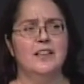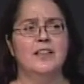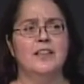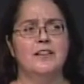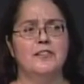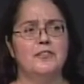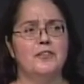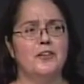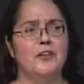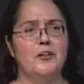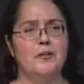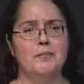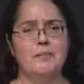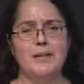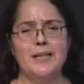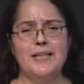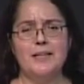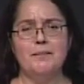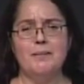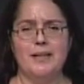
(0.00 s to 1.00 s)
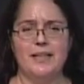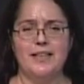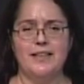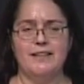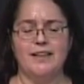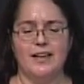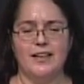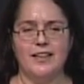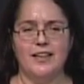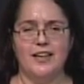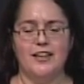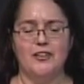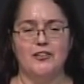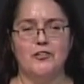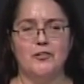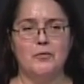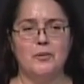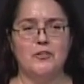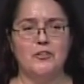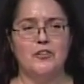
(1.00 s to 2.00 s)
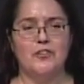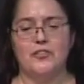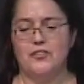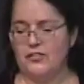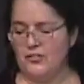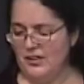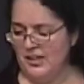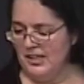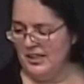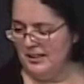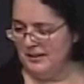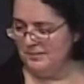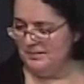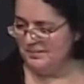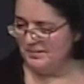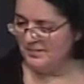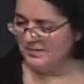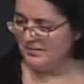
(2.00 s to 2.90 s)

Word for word: for many, many decades, which is um,